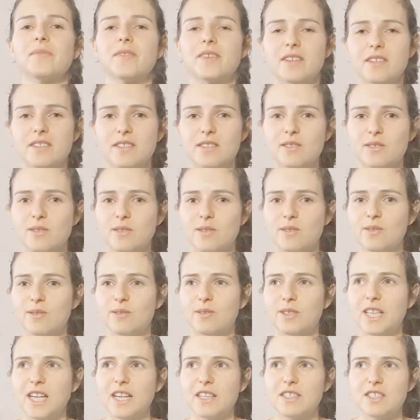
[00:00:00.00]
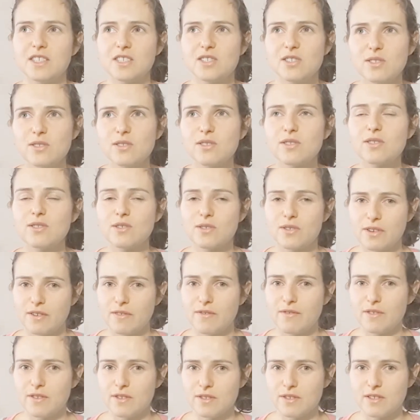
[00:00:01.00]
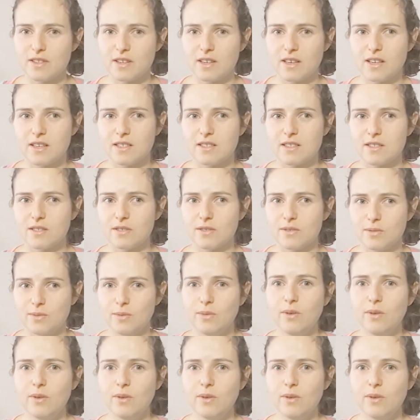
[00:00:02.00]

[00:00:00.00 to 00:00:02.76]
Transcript: So yeah, just those 31st I guess I'll do.